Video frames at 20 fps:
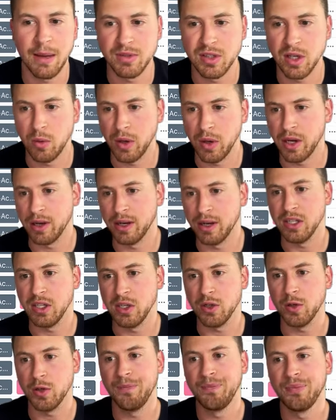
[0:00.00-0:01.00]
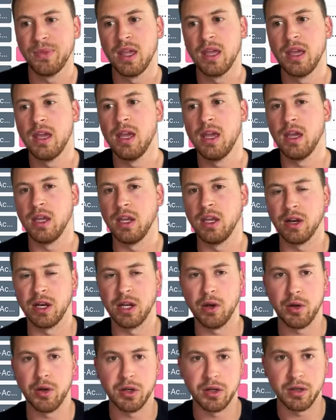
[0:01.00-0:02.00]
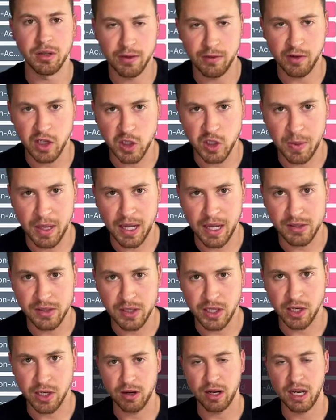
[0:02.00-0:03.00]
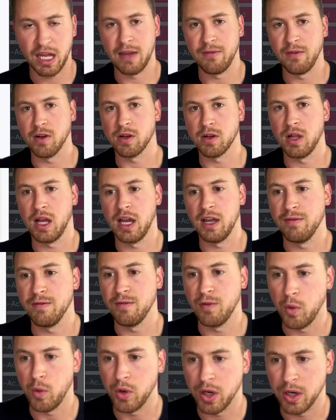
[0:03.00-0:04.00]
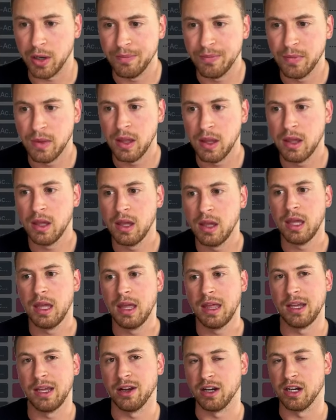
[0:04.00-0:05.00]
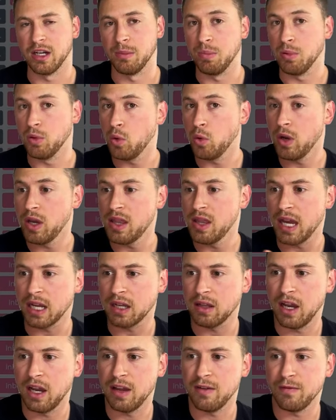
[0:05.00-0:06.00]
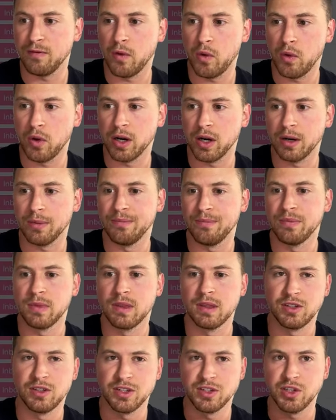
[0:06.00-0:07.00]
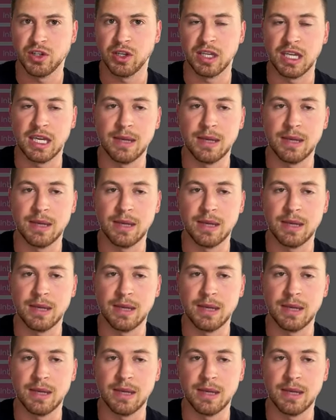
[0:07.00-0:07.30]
So what you're going to do, you're going to go to your delivery space, you're have your client folder, you're going to deploy that client folder just so you can keep